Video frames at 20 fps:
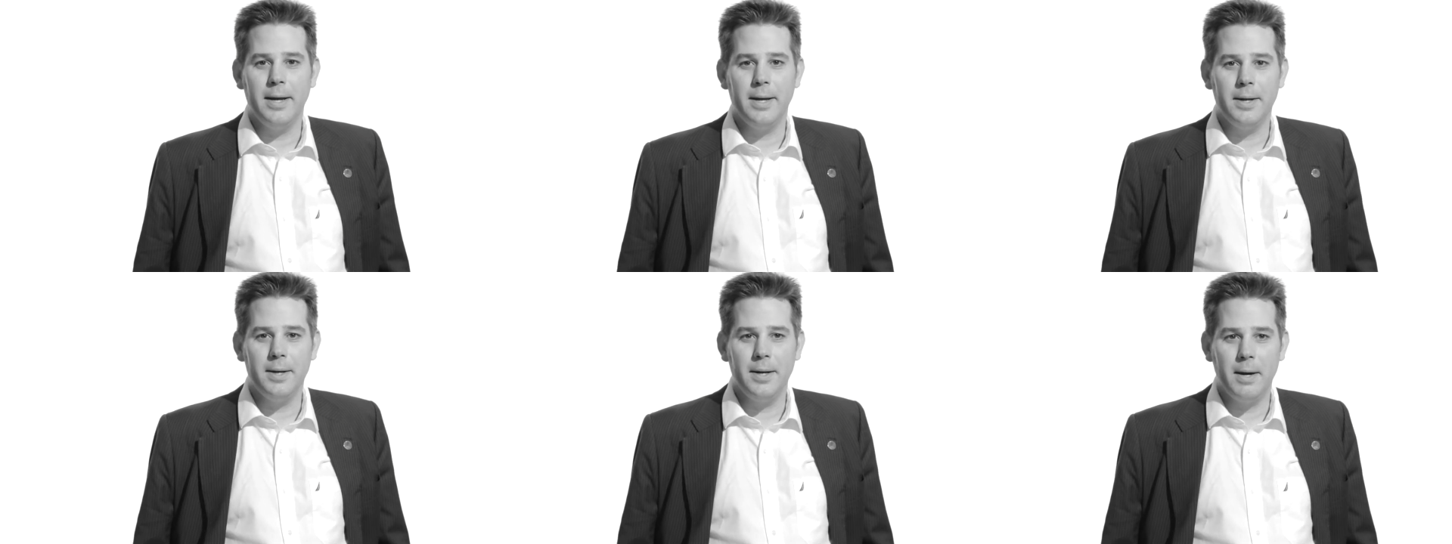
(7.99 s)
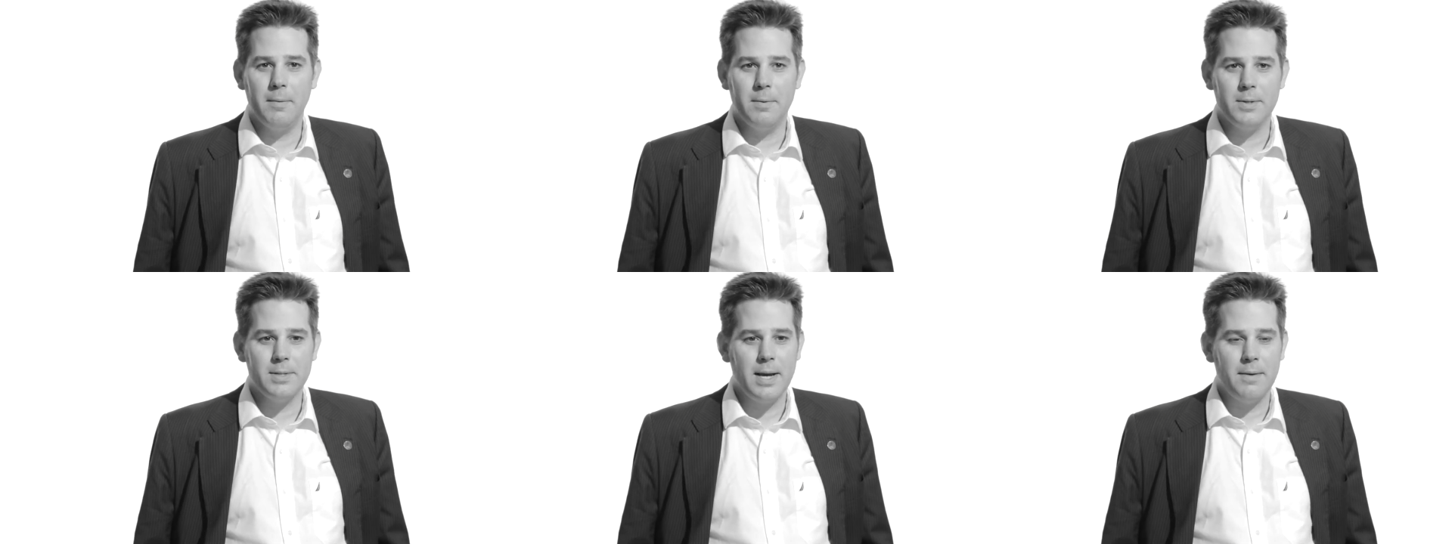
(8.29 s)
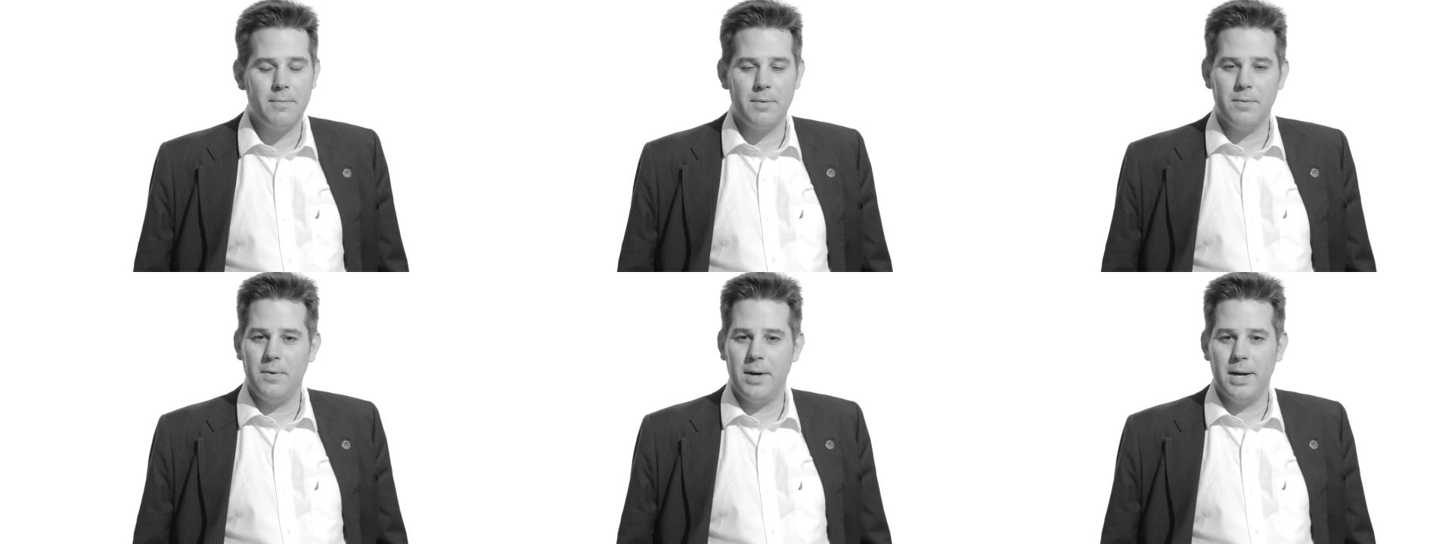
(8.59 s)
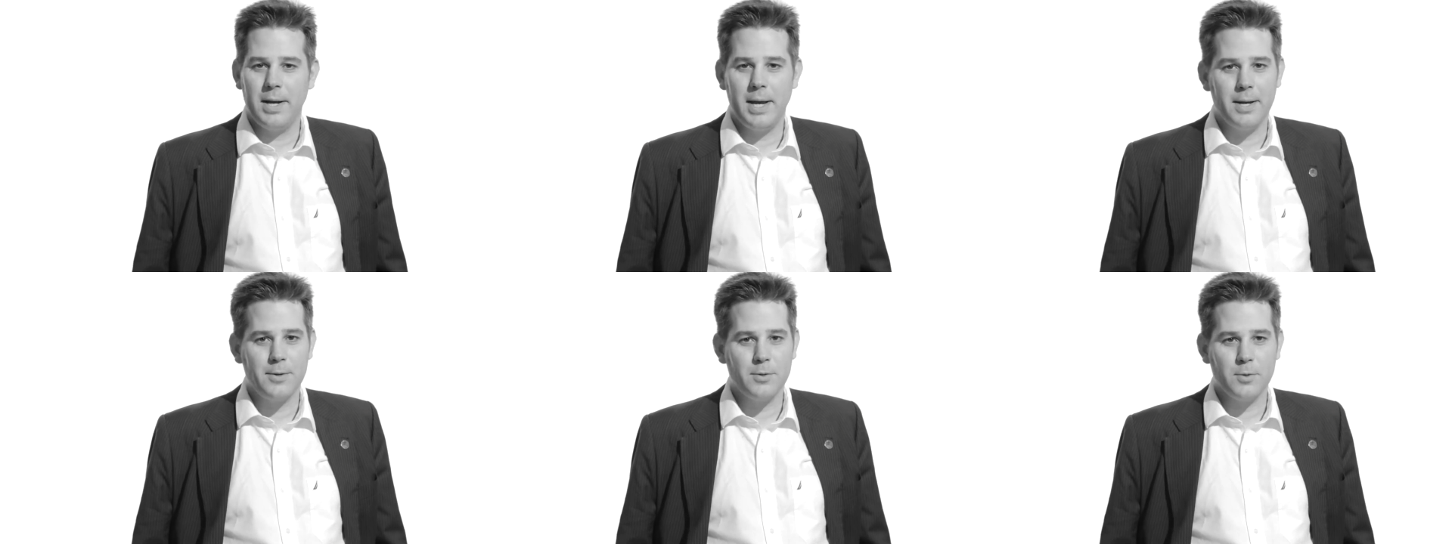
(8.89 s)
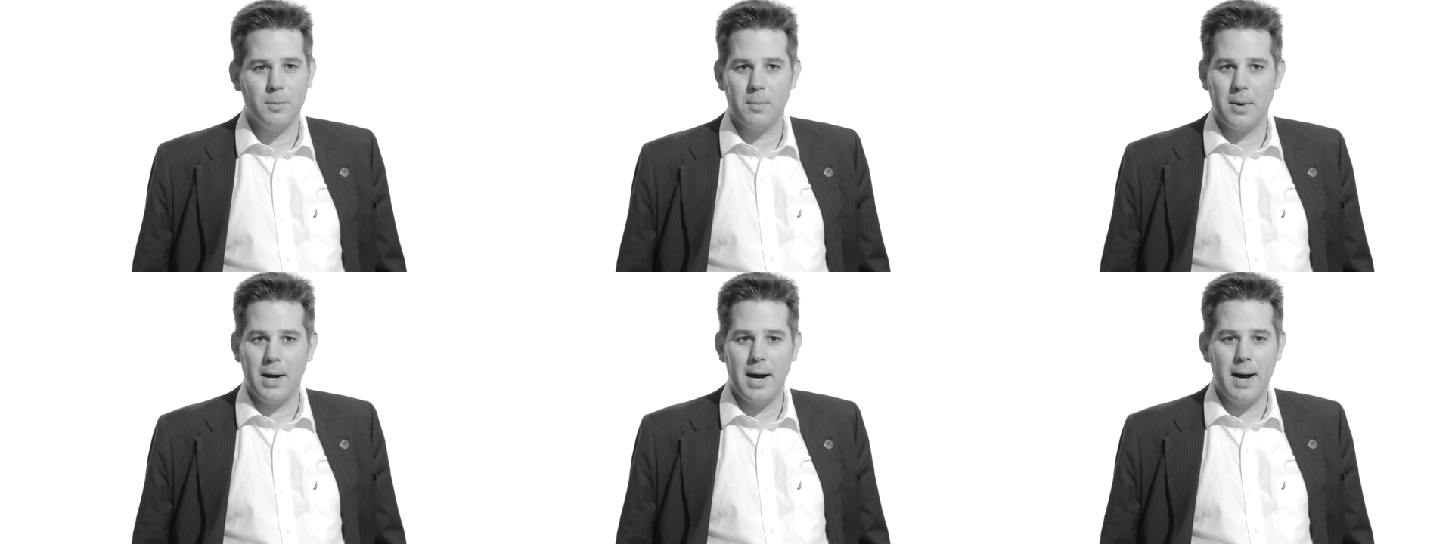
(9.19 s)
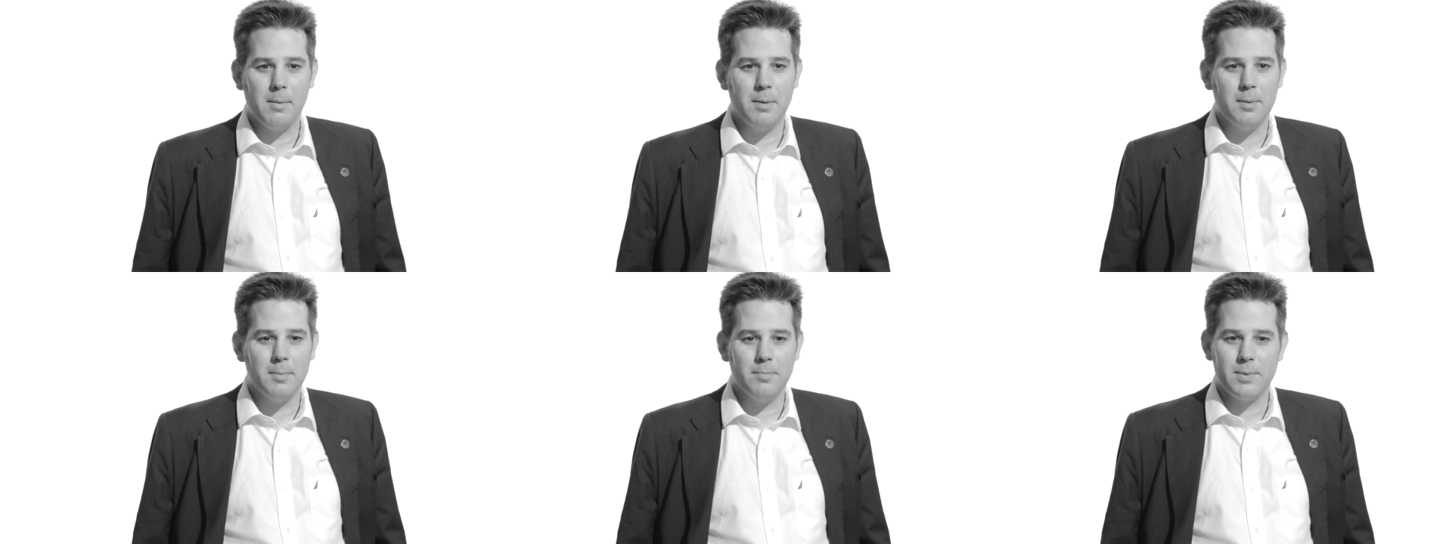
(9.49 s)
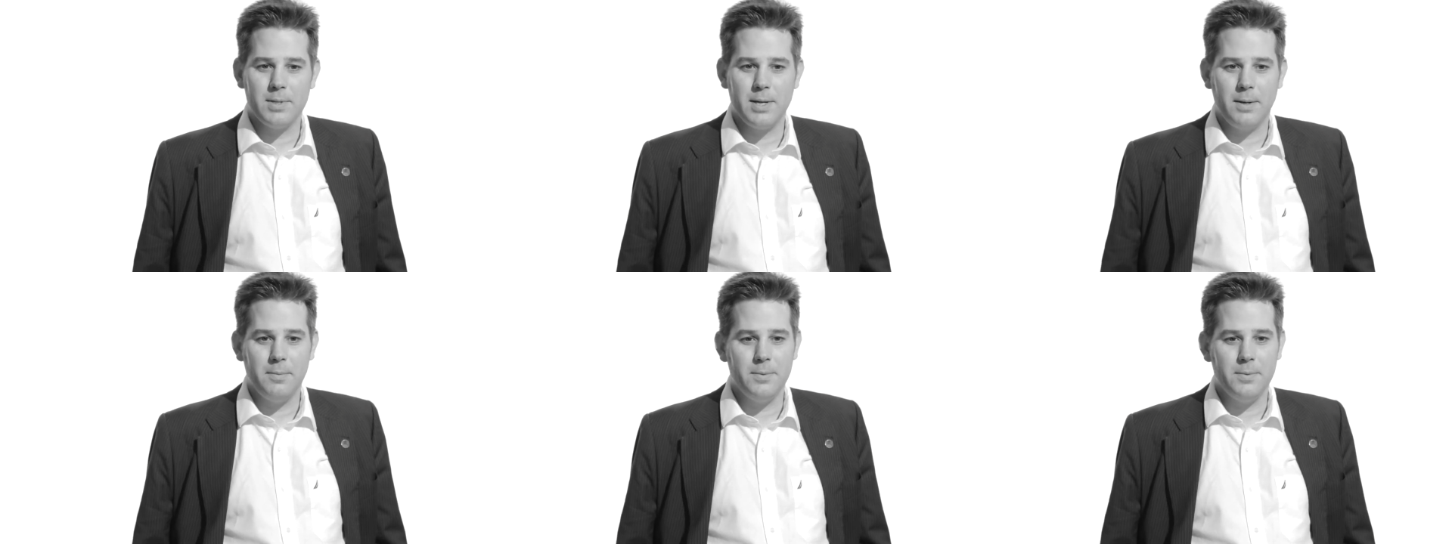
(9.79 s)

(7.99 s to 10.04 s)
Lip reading: and I was having financial problems.